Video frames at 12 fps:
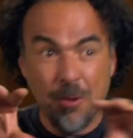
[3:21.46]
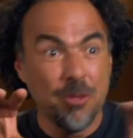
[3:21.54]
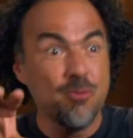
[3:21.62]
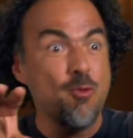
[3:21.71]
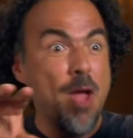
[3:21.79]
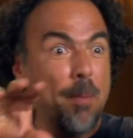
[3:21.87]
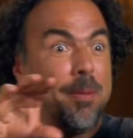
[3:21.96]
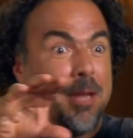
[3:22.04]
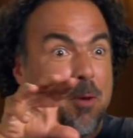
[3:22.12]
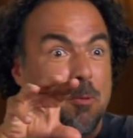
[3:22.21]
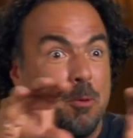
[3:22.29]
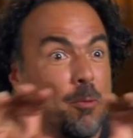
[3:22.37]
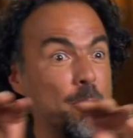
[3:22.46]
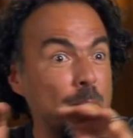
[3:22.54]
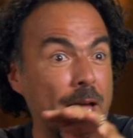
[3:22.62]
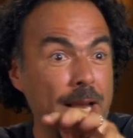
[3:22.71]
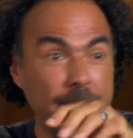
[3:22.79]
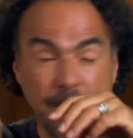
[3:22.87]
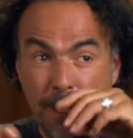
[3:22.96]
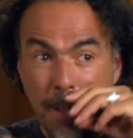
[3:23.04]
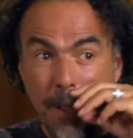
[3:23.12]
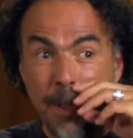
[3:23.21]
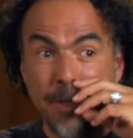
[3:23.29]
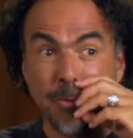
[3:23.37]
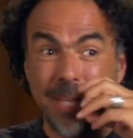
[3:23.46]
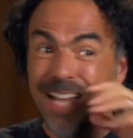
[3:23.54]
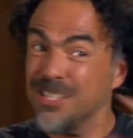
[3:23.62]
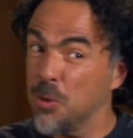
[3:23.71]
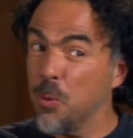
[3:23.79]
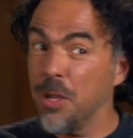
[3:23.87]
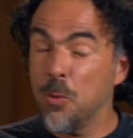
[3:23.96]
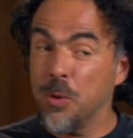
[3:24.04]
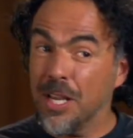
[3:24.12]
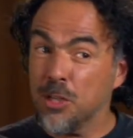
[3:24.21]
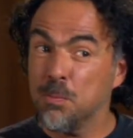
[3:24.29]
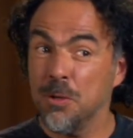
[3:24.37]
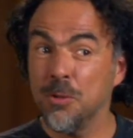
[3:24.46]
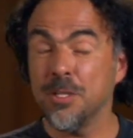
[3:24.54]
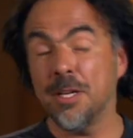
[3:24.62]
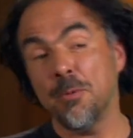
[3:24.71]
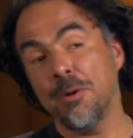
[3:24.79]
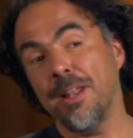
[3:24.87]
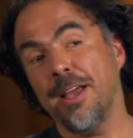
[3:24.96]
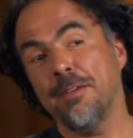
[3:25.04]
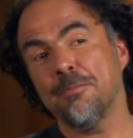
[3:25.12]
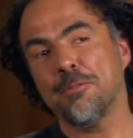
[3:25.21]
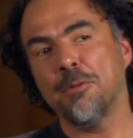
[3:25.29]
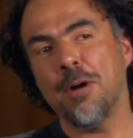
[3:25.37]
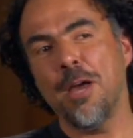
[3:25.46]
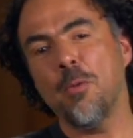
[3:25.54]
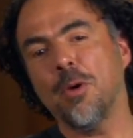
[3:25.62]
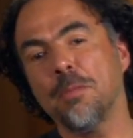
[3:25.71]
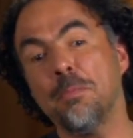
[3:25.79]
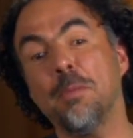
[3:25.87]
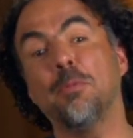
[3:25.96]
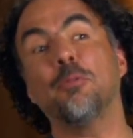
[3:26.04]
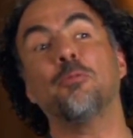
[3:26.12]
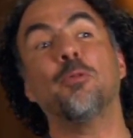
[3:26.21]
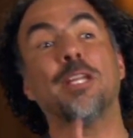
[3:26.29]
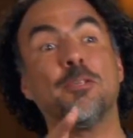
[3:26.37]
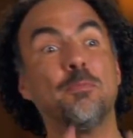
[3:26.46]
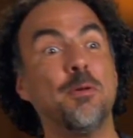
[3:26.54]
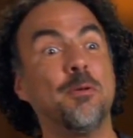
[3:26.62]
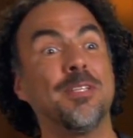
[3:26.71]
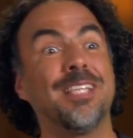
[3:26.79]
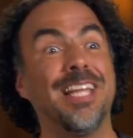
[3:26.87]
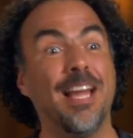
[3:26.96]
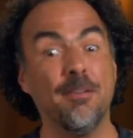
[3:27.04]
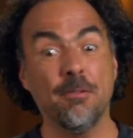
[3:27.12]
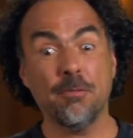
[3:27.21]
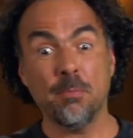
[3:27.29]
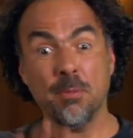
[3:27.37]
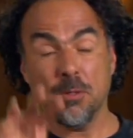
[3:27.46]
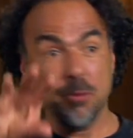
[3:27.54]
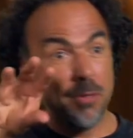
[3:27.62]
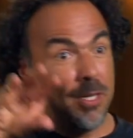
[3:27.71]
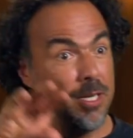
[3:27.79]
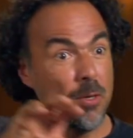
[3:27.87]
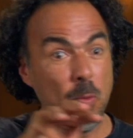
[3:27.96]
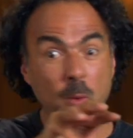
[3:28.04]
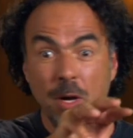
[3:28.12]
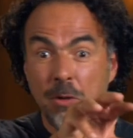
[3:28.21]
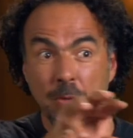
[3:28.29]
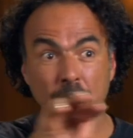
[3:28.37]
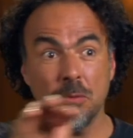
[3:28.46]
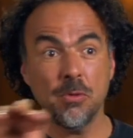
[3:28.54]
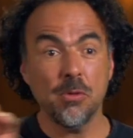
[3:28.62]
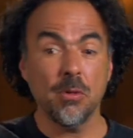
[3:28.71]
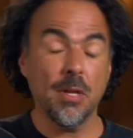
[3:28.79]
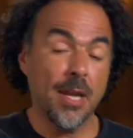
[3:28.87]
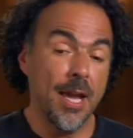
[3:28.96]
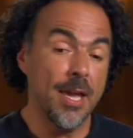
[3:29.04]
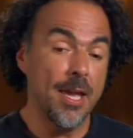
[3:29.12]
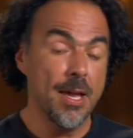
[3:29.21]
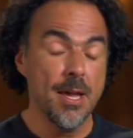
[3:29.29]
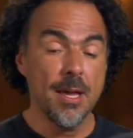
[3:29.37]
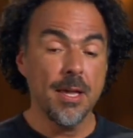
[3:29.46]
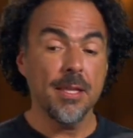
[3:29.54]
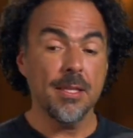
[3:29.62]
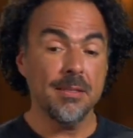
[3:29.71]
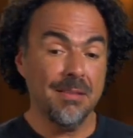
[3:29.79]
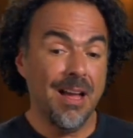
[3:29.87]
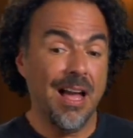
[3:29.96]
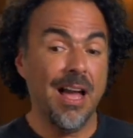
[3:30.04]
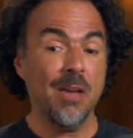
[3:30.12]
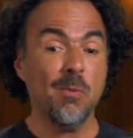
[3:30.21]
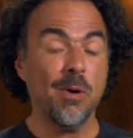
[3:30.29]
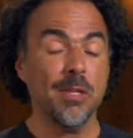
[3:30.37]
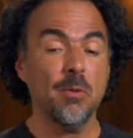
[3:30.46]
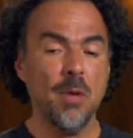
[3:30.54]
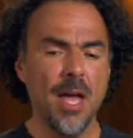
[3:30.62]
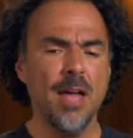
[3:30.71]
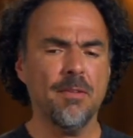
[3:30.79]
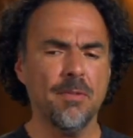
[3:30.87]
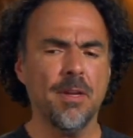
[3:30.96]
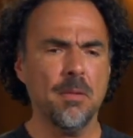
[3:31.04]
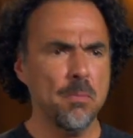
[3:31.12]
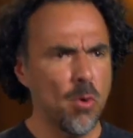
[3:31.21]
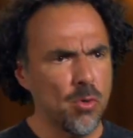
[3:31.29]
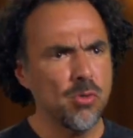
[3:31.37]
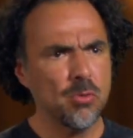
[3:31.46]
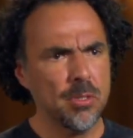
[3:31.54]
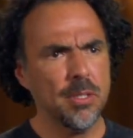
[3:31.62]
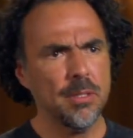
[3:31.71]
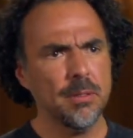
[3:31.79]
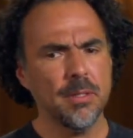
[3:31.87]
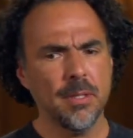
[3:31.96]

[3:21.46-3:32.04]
trapped in our own reality. So that's the way we experience our life. So I want people to really experience the life of a person in a one continuous shot. And I want to have an emotional